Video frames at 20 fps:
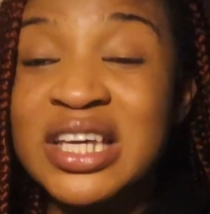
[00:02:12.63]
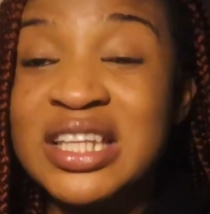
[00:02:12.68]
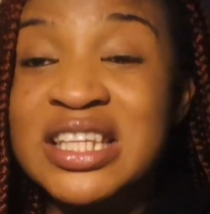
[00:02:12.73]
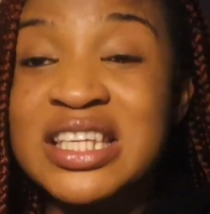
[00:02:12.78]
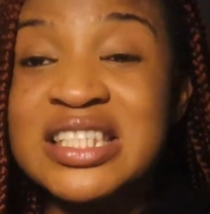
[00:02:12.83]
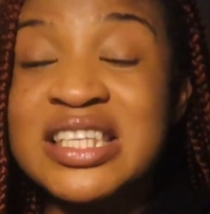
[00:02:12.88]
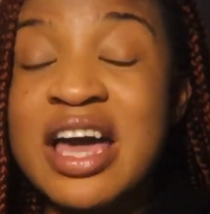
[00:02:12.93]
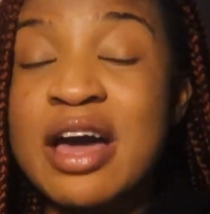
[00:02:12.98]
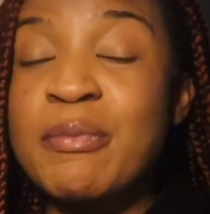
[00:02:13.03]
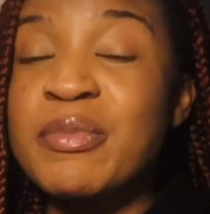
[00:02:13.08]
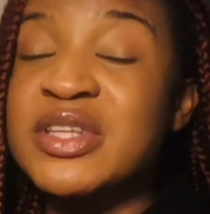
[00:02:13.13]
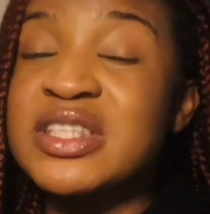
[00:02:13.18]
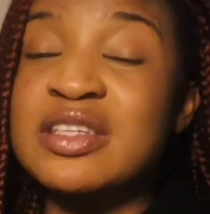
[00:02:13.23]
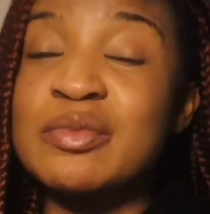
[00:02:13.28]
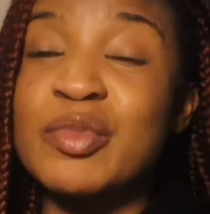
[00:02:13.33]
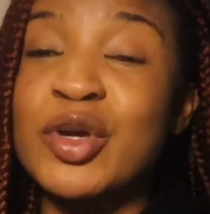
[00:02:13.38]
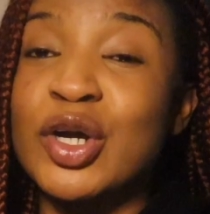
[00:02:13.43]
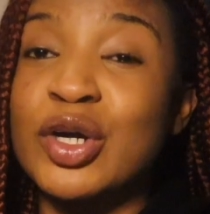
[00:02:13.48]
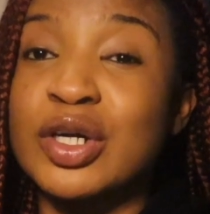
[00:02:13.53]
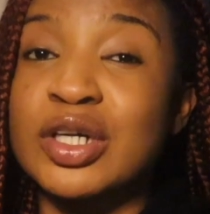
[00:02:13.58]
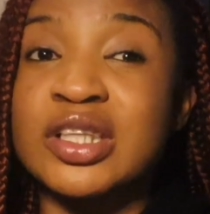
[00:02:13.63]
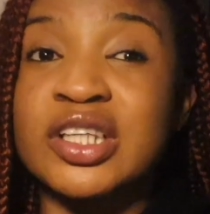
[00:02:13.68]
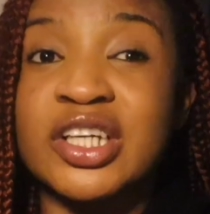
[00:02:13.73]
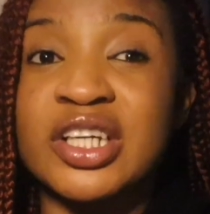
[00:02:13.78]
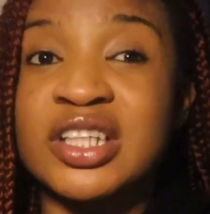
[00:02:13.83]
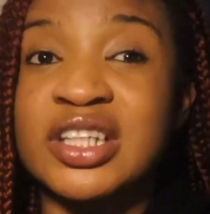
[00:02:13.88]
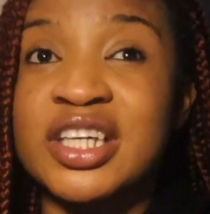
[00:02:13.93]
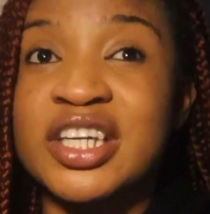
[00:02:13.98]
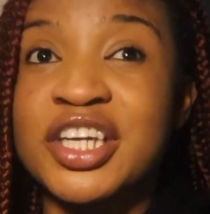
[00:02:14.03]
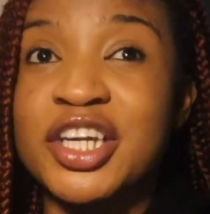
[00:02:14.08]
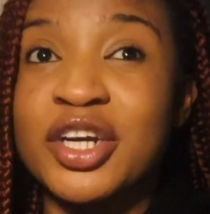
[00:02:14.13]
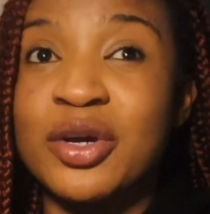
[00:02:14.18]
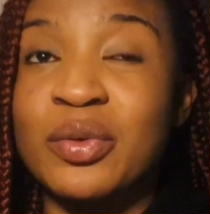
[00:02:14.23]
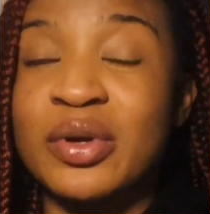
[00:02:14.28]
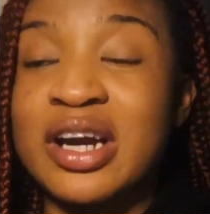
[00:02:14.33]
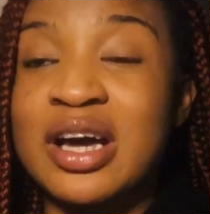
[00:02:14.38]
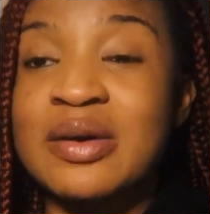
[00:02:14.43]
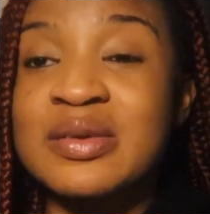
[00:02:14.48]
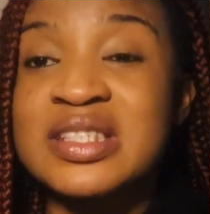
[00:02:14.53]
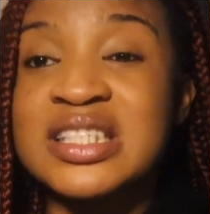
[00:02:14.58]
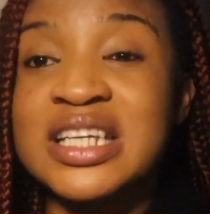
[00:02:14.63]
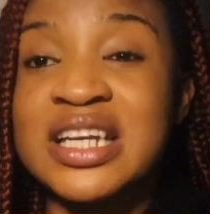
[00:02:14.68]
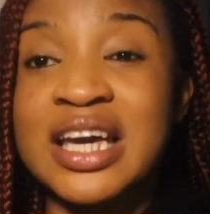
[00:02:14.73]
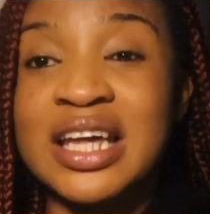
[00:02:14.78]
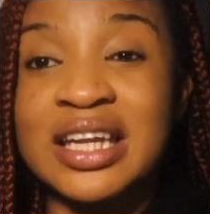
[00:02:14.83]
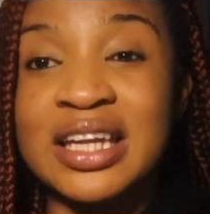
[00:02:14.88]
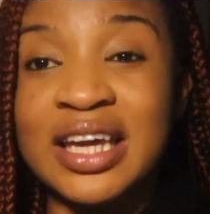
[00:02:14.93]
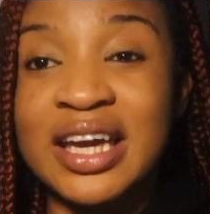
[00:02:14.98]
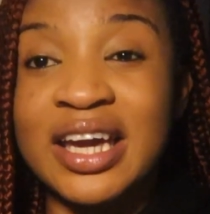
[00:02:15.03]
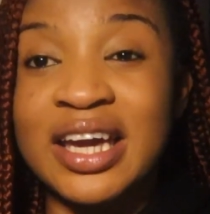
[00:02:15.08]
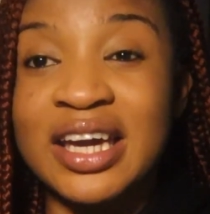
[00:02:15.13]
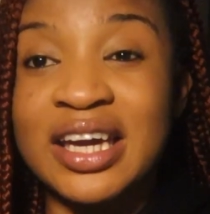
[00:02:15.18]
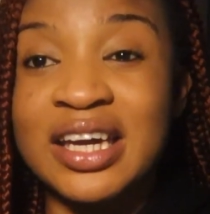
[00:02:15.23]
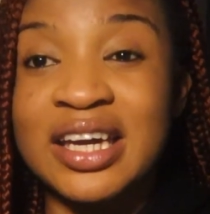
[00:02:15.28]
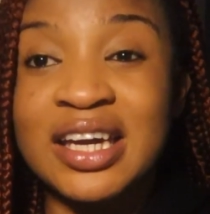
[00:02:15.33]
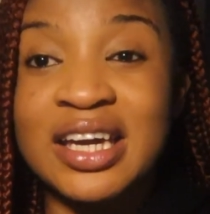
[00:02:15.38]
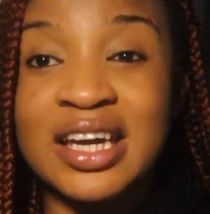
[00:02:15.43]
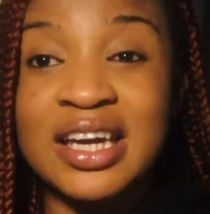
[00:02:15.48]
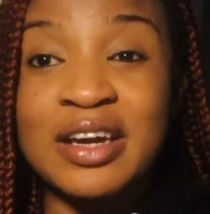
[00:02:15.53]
This happened to me earlier in the year when I was in LA.